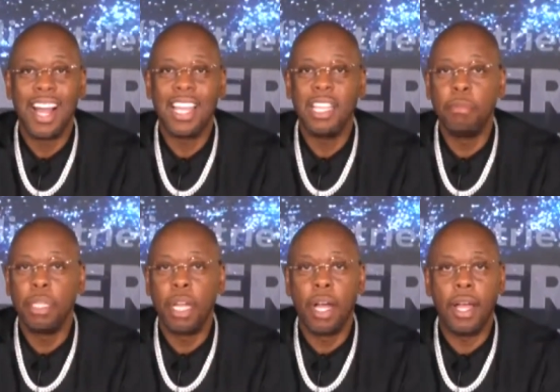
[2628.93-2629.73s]
I
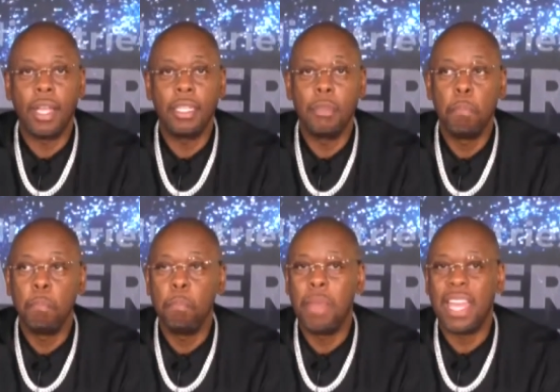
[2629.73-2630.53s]
am God
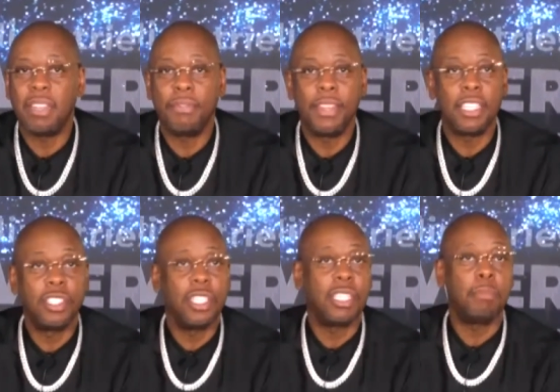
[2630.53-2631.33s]

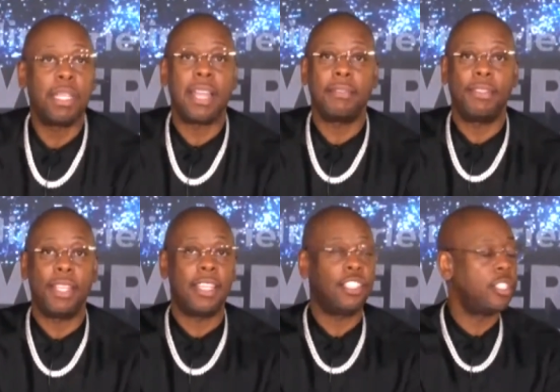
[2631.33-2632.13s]
manifesting in black
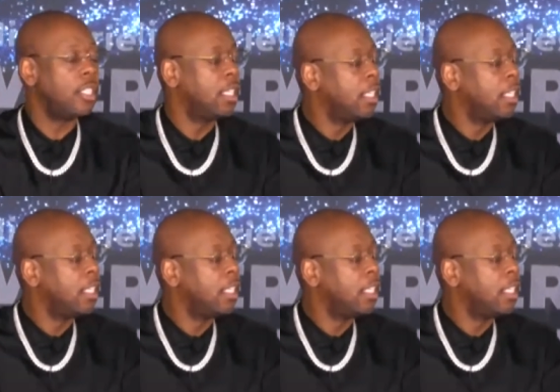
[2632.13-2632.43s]
flesh.